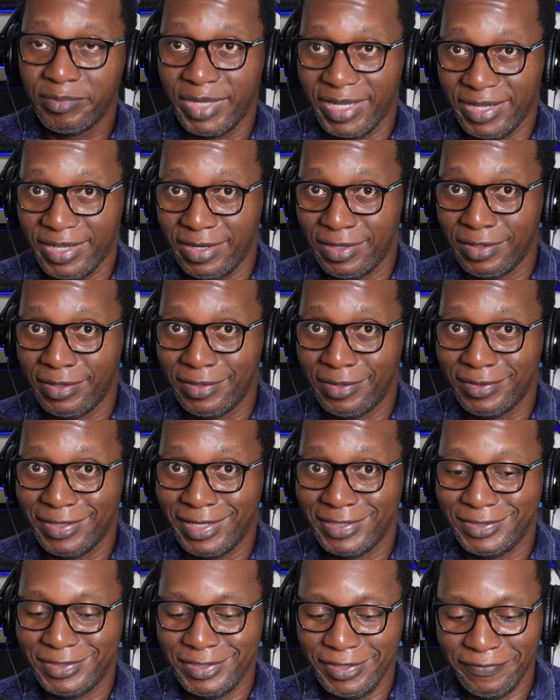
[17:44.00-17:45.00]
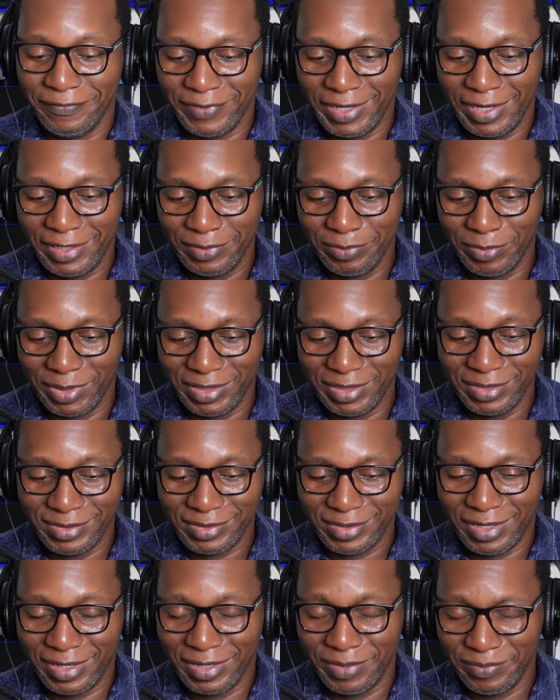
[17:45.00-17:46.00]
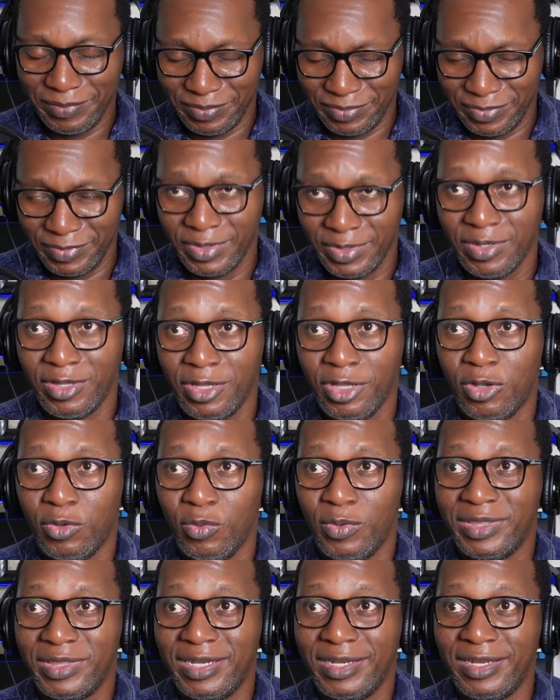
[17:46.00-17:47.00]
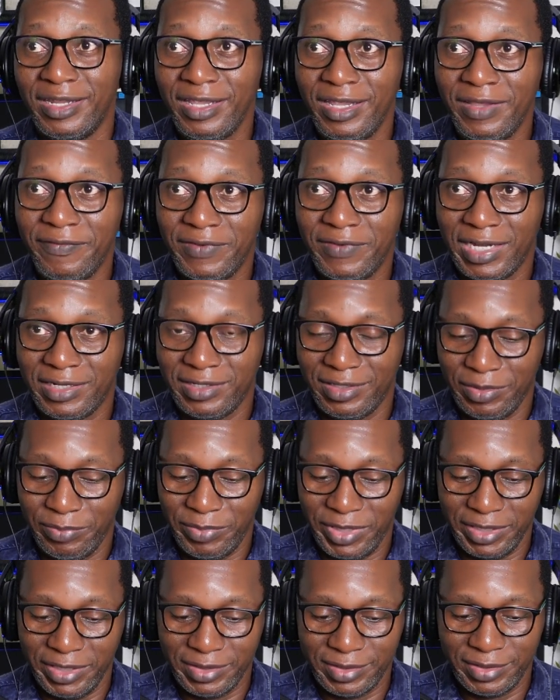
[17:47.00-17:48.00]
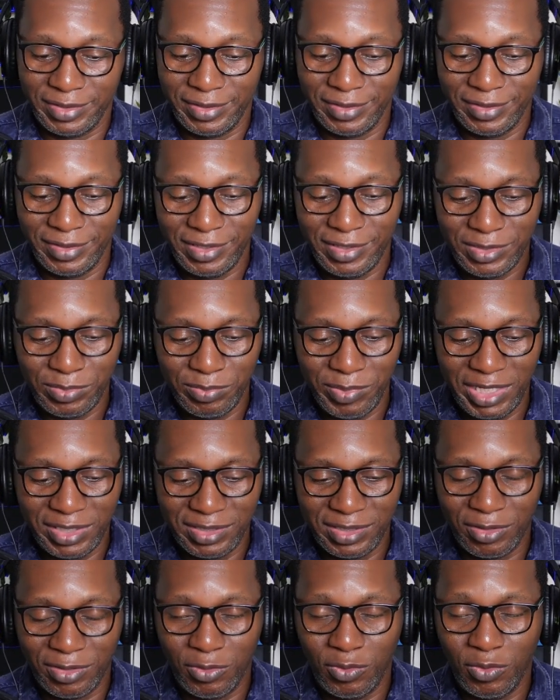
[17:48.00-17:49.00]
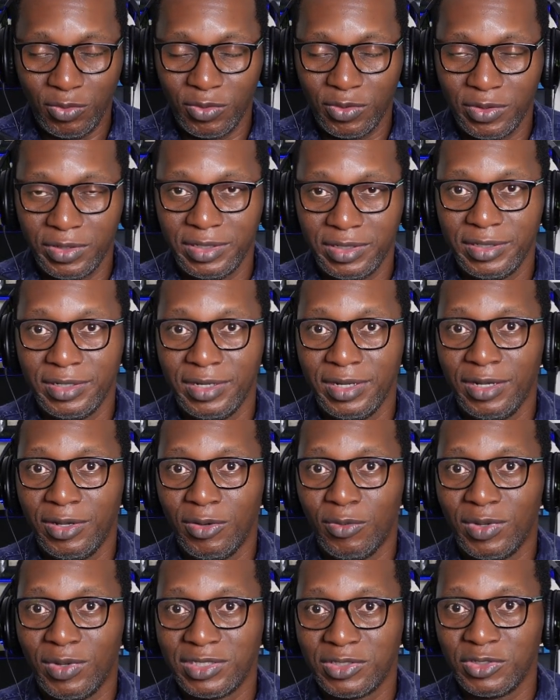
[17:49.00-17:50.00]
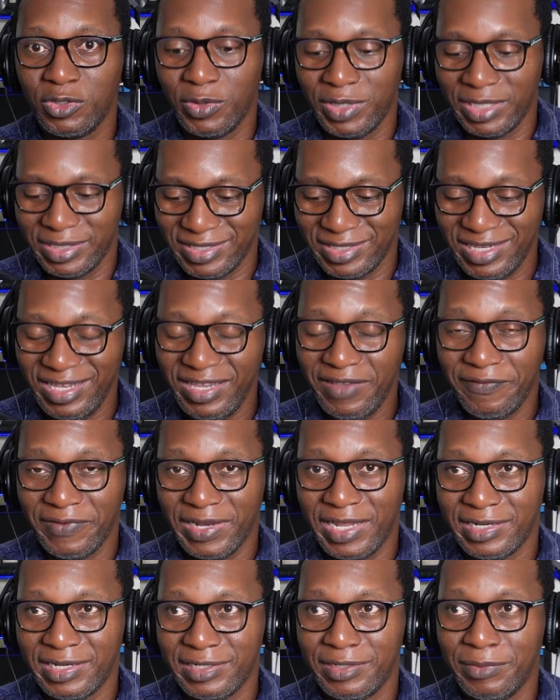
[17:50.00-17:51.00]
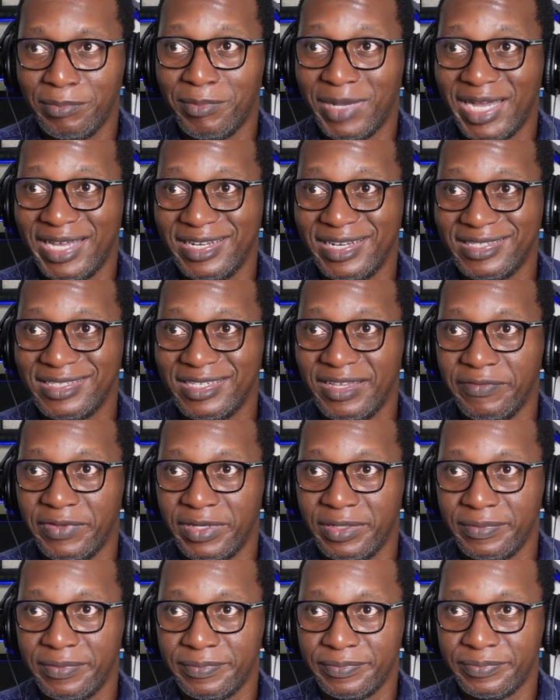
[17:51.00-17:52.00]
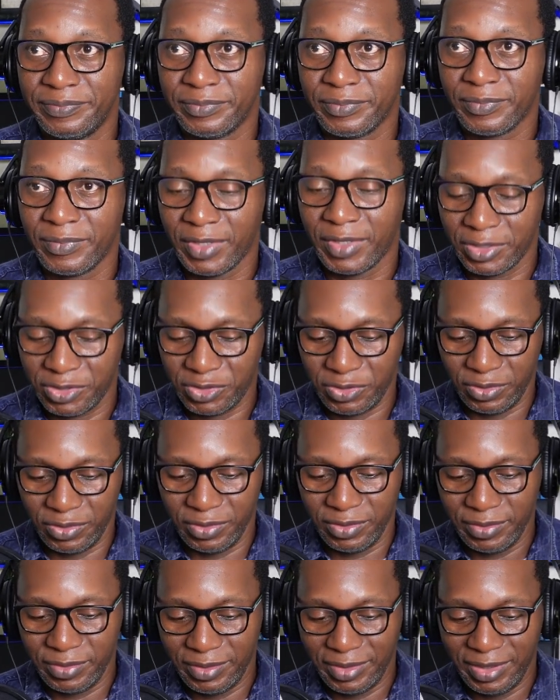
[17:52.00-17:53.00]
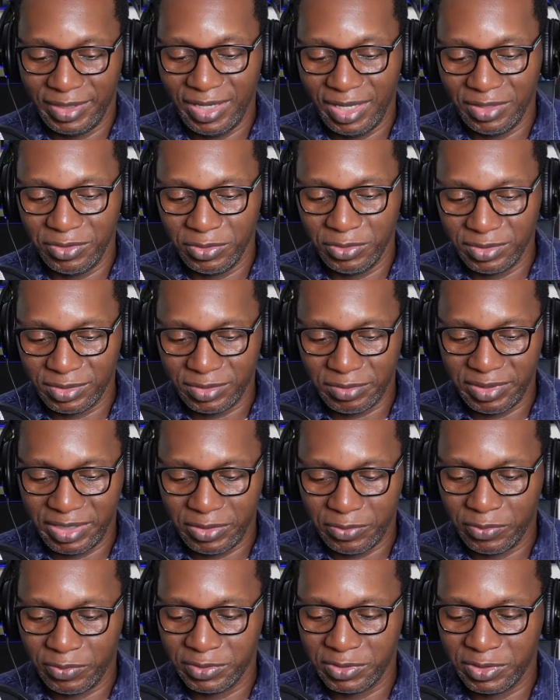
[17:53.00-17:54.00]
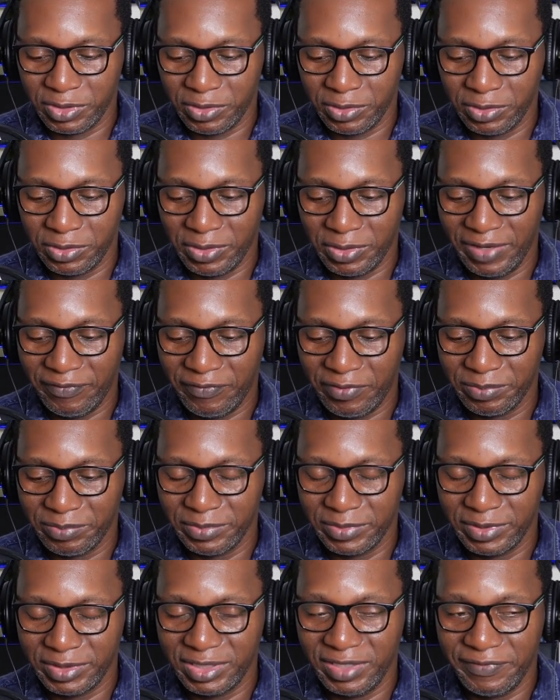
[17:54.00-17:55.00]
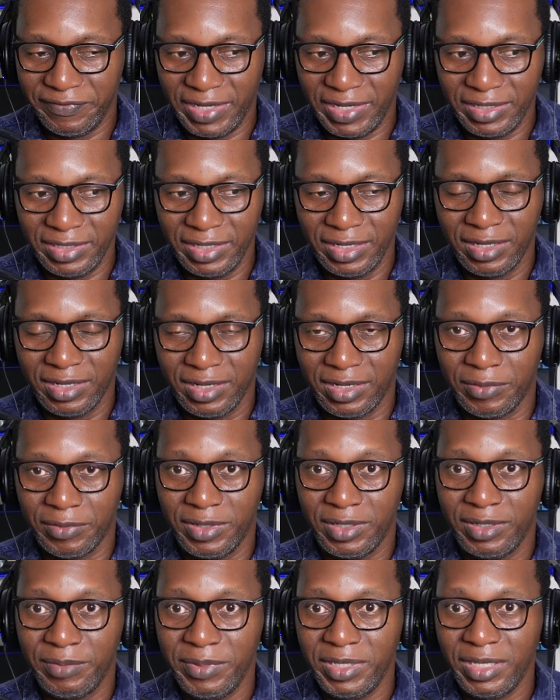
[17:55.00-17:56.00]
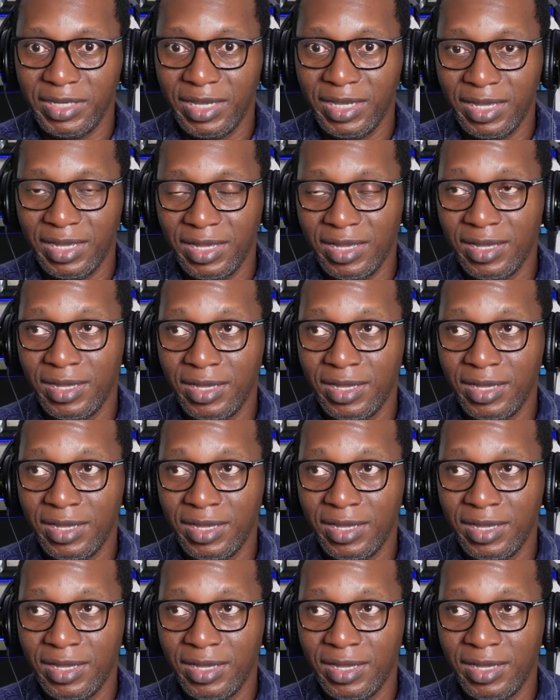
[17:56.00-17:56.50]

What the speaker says: again that G flat, but this time with an E flat in the bass. This makes the chord what's known as E flat minor 7. So here are those 3 chords. You're going from G flat, I wanna be high,